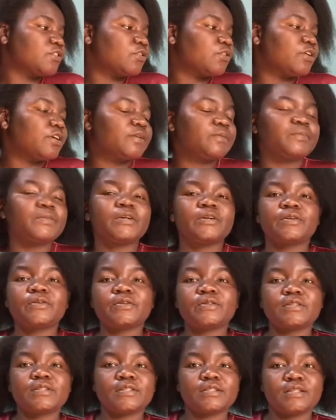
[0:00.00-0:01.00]
coin,
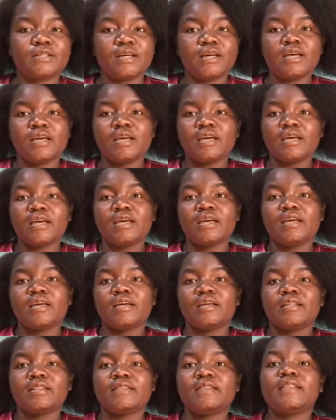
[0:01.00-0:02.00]
because
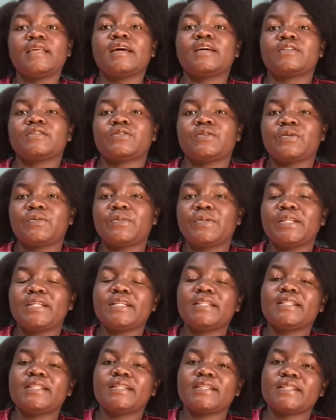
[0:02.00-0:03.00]
there are so
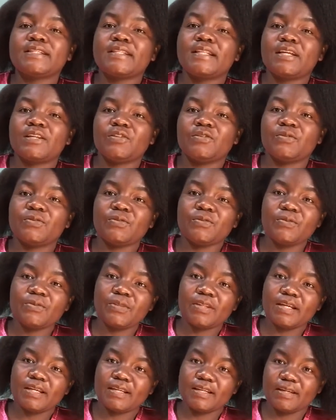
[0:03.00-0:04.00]
many things that you do
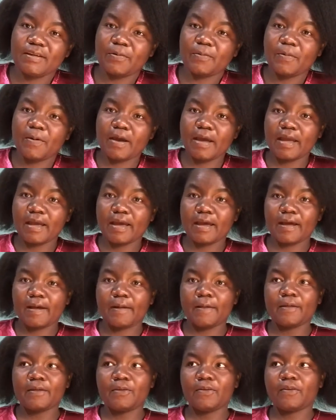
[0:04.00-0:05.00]
that require
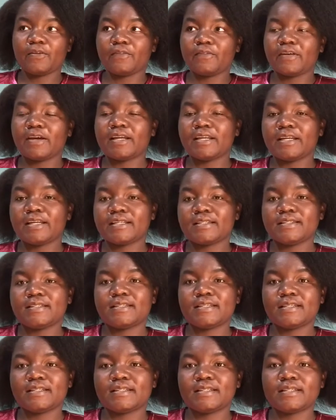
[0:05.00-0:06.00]
your
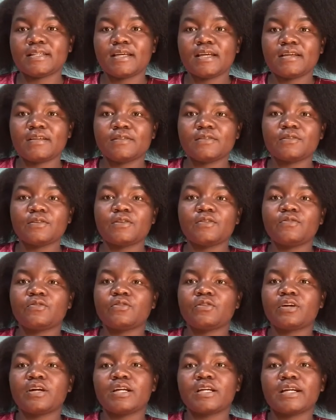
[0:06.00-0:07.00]
finances. So if
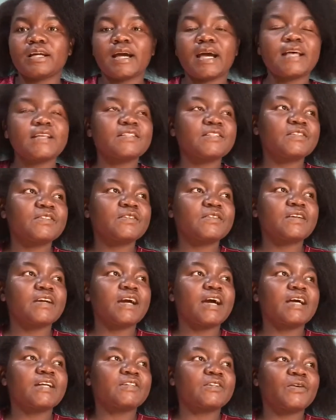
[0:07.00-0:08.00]
you can
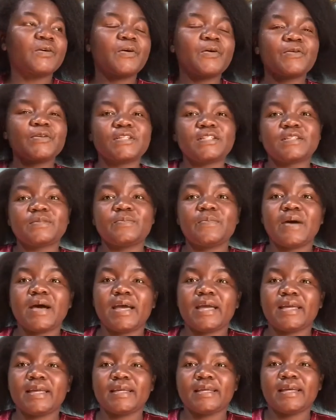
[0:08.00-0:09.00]
cut cost
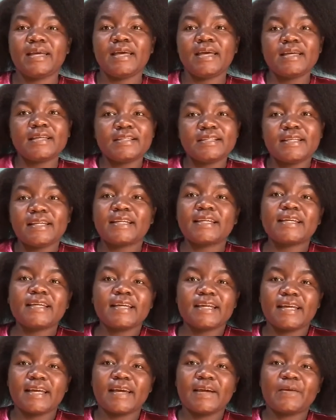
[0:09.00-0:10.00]
by
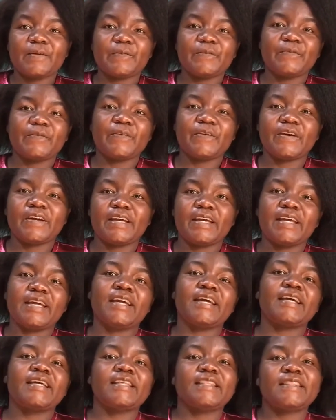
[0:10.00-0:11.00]
taking care of your
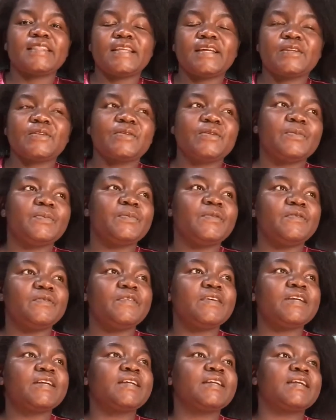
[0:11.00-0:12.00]
hair, that will be
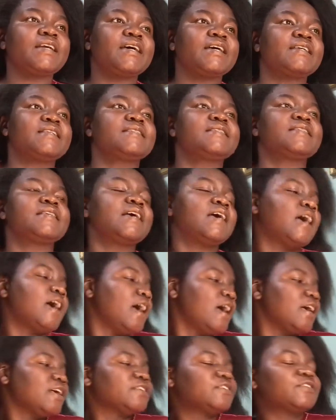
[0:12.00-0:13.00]
very nice.
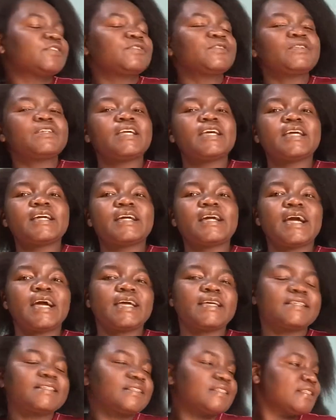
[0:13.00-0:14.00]
So today,
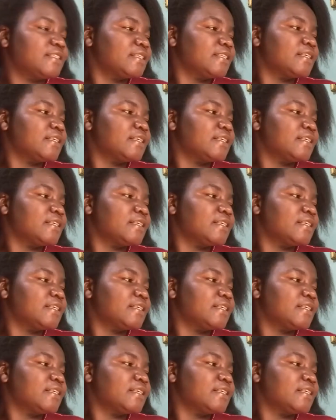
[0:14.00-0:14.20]
guys,